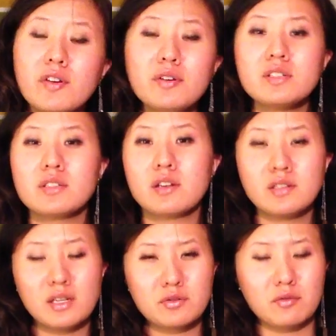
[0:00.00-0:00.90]
Various
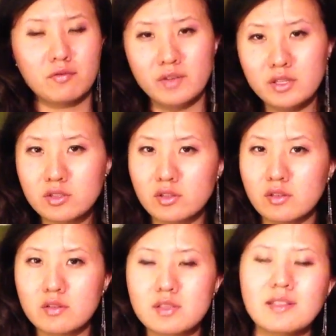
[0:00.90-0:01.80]
architectural
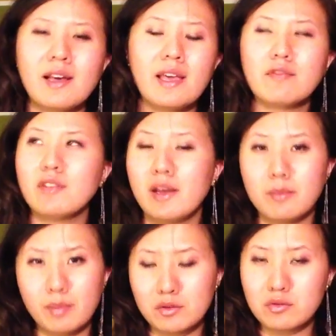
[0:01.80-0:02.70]
features like flying
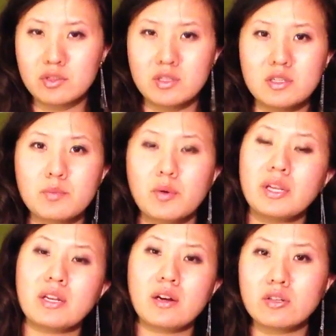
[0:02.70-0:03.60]
buttresses,
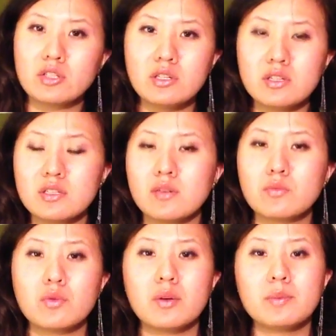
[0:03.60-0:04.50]
pointed arches,
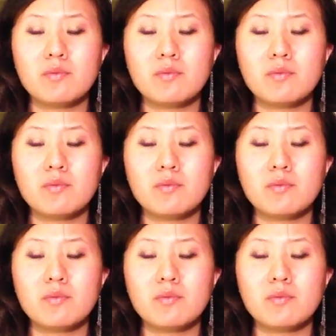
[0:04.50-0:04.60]
and ribbed